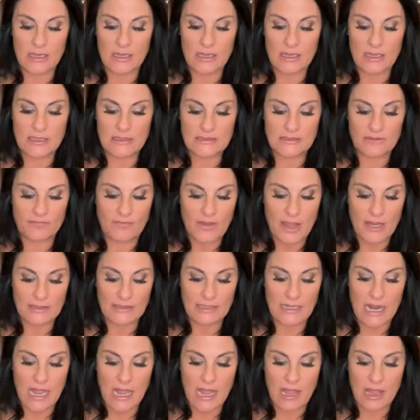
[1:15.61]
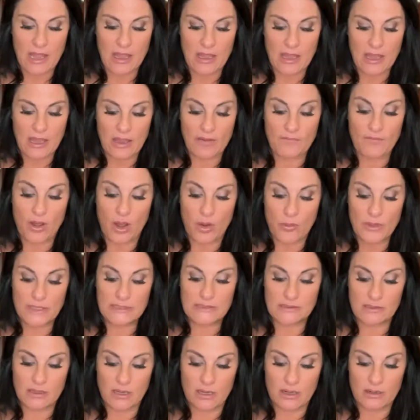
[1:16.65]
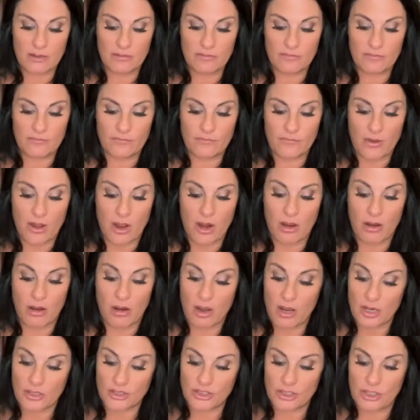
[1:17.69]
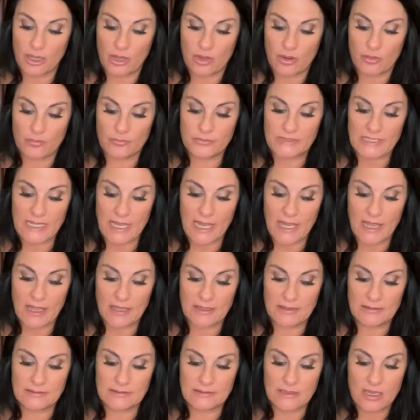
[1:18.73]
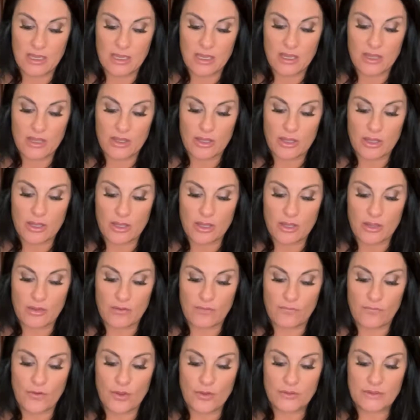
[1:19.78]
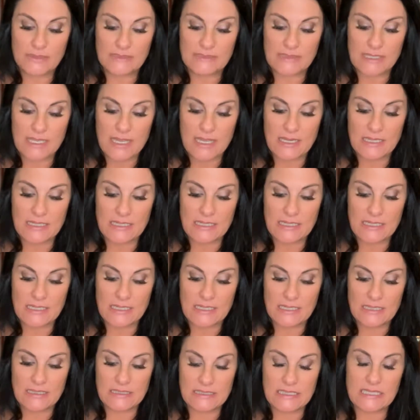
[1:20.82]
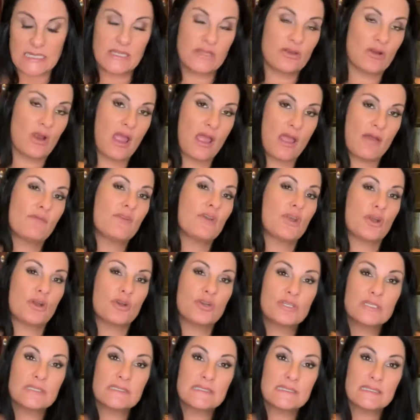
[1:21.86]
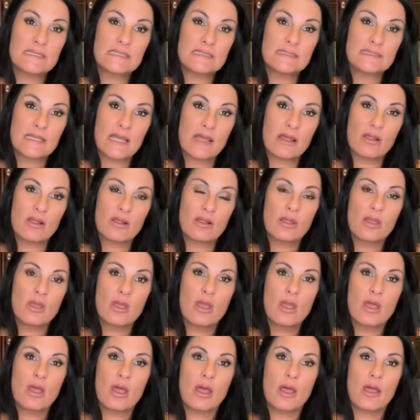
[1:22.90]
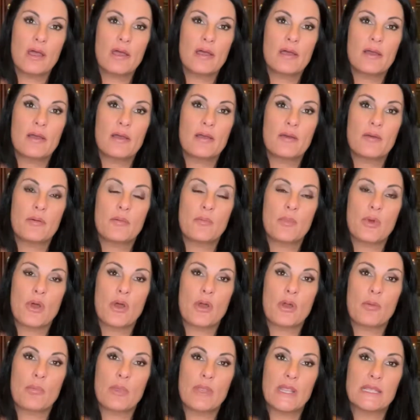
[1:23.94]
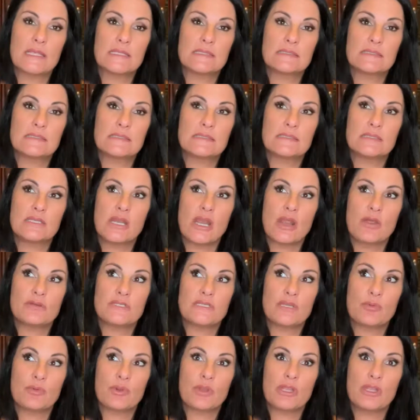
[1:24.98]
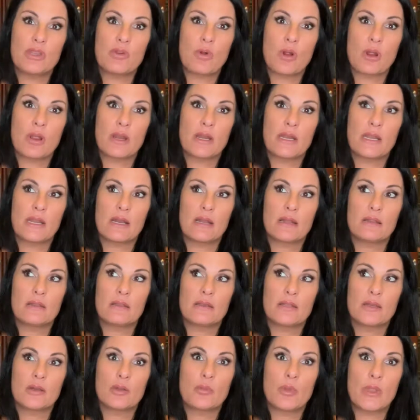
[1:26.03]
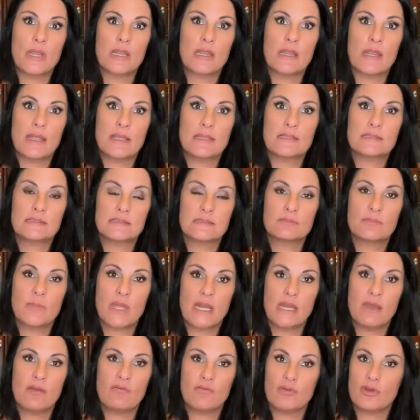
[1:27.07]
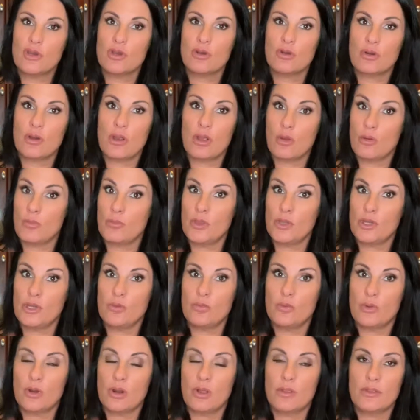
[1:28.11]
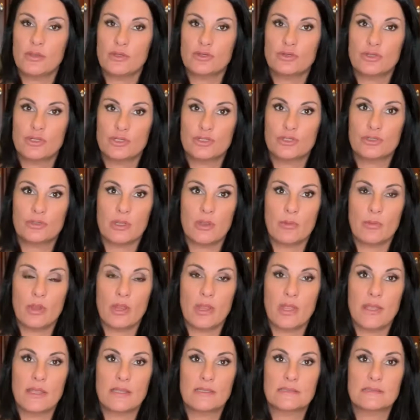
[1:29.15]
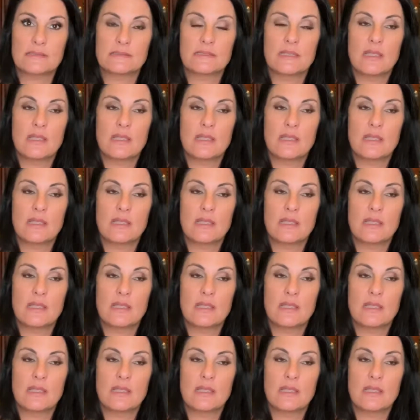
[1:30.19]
the fact that I have always thought of our auction homes as folks that needed to either have an urgency to sell, because typically you are going to get a little bit less money for your home than you would on the traditional MLS.